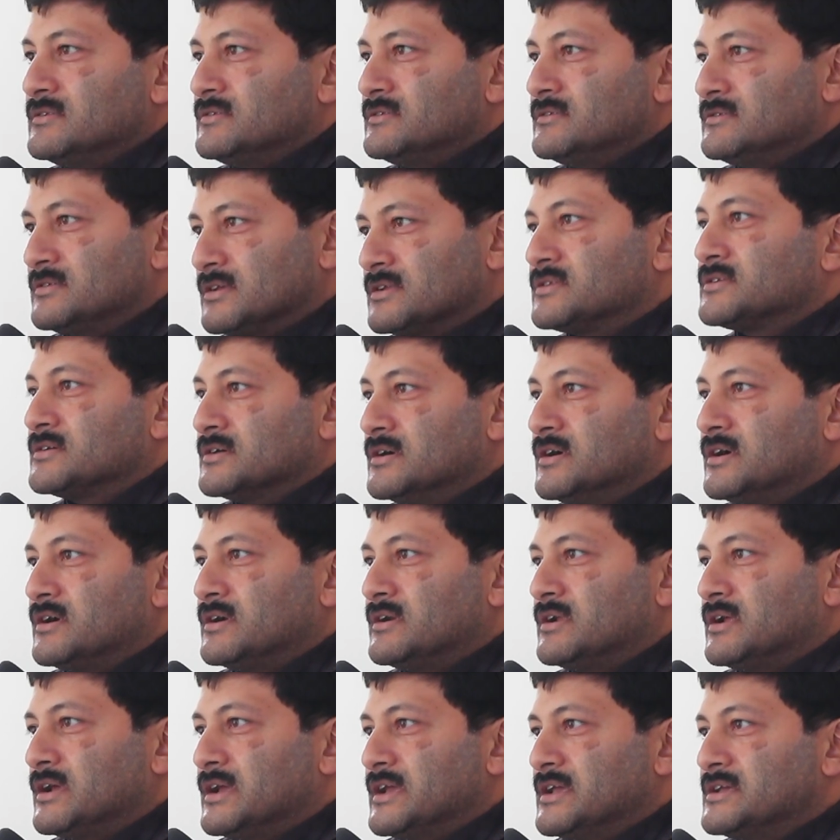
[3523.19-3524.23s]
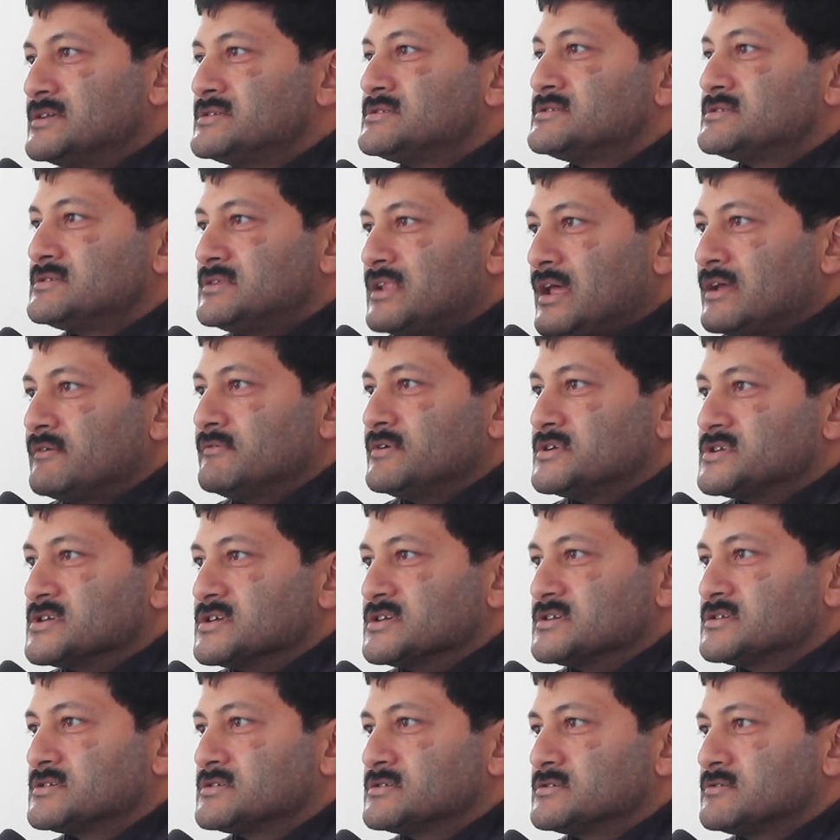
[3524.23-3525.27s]
The third is
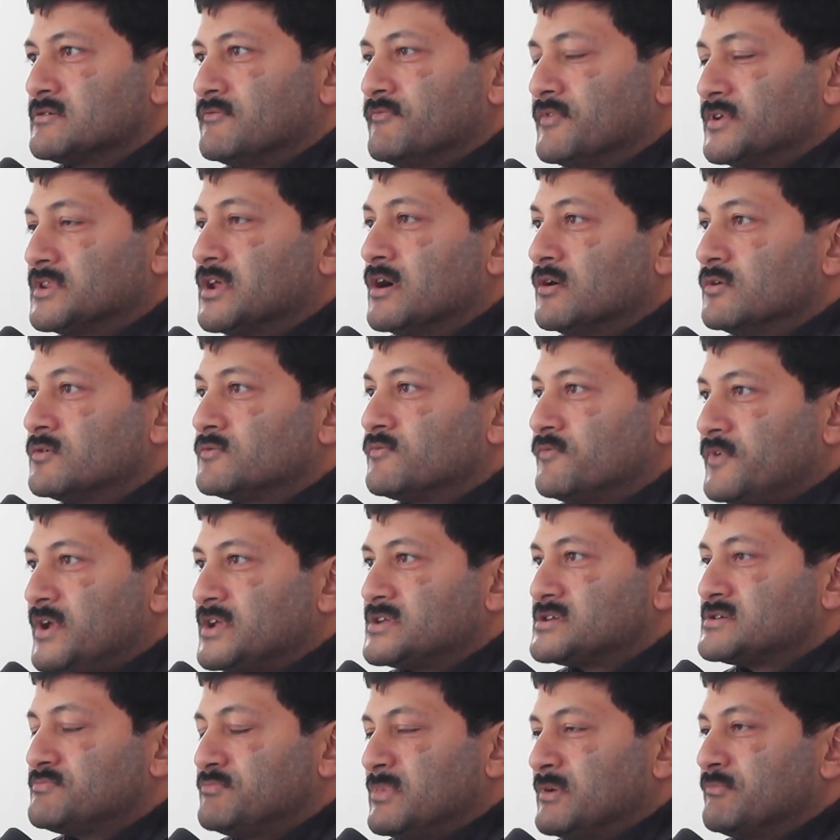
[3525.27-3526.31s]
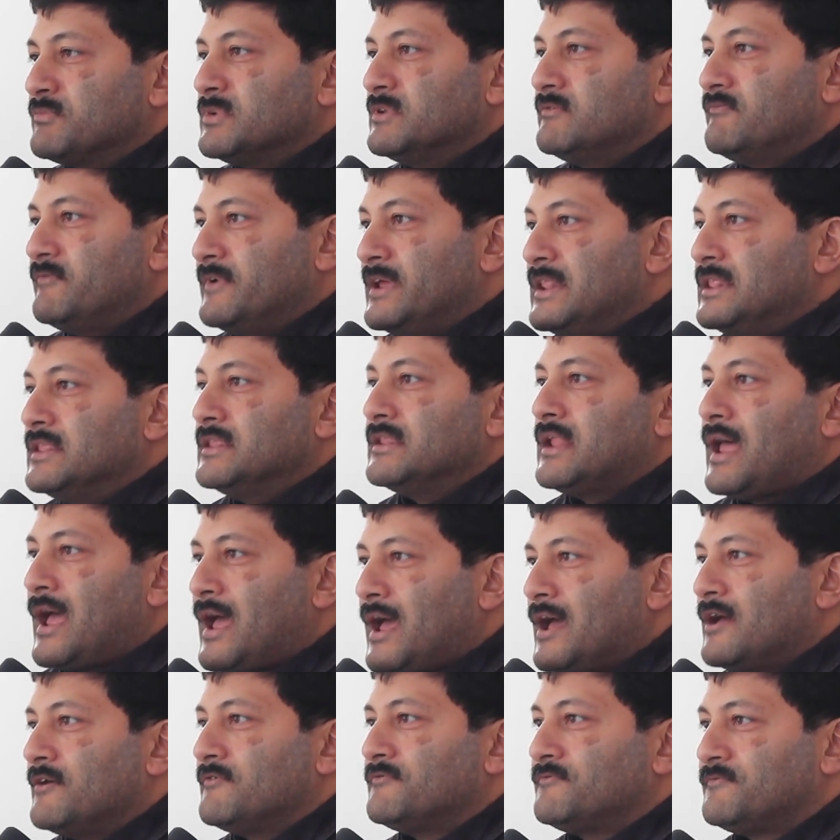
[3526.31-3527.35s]
languages, without which people will
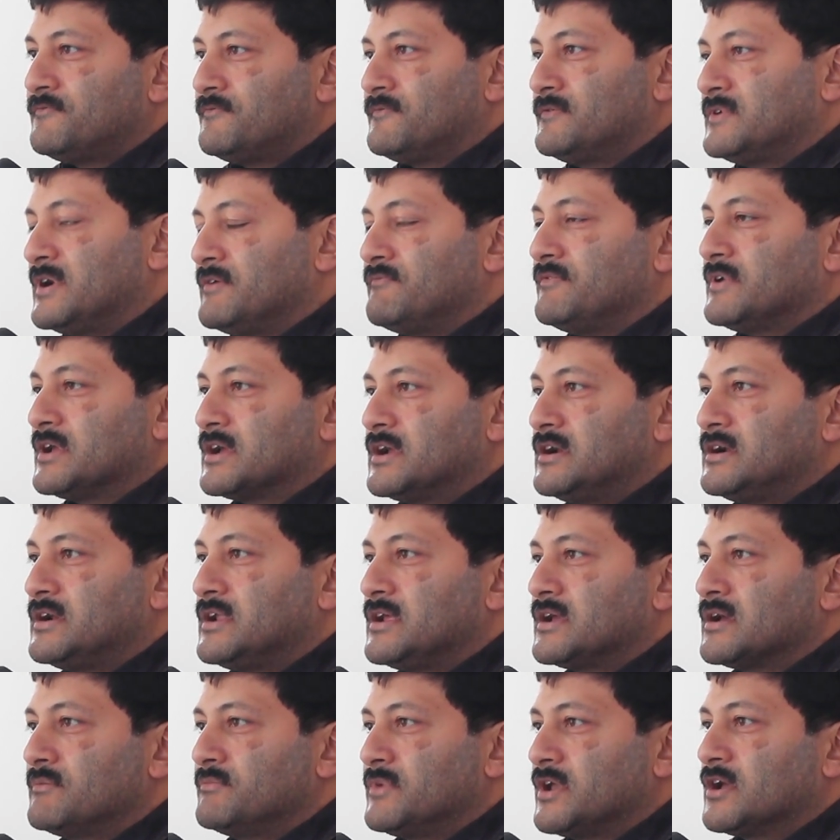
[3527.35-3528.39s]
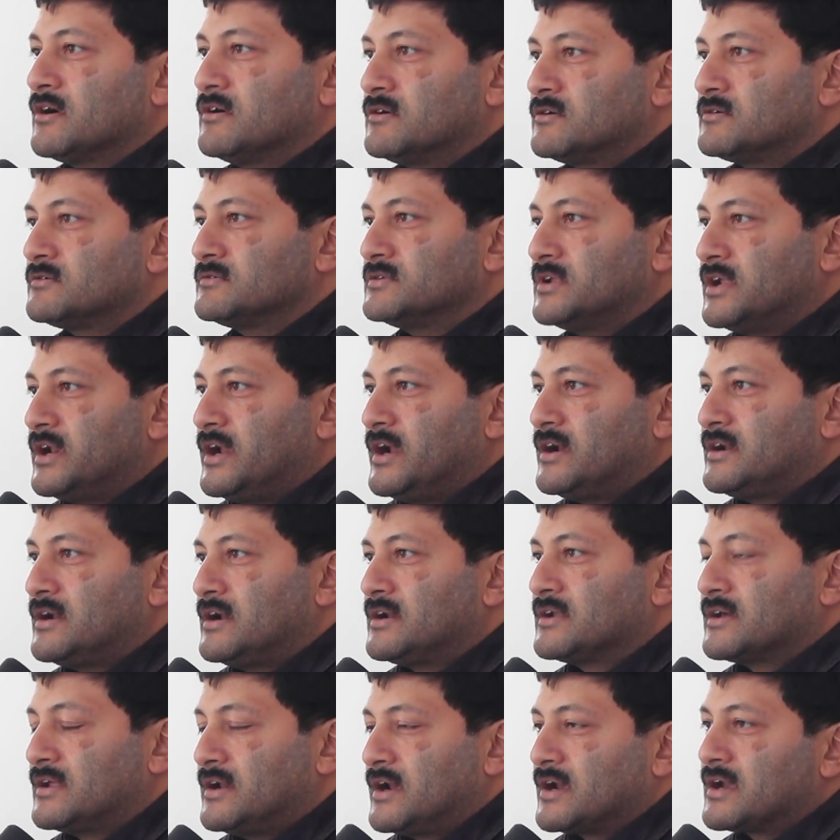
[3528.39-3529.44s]
have difficulty coming onto the net and
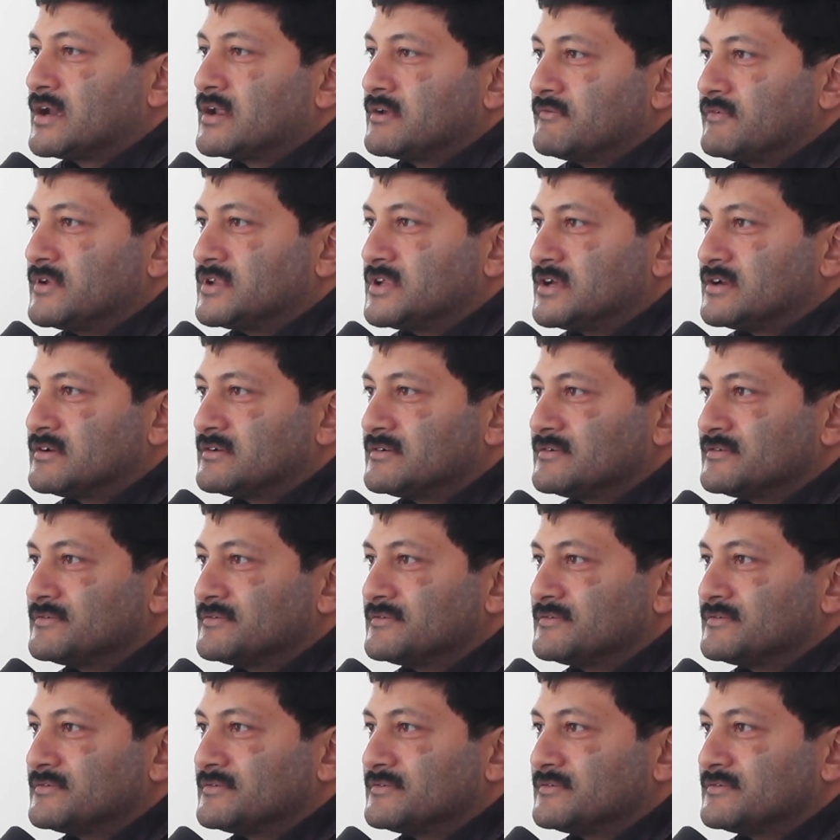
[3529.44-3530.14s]
connecting with it.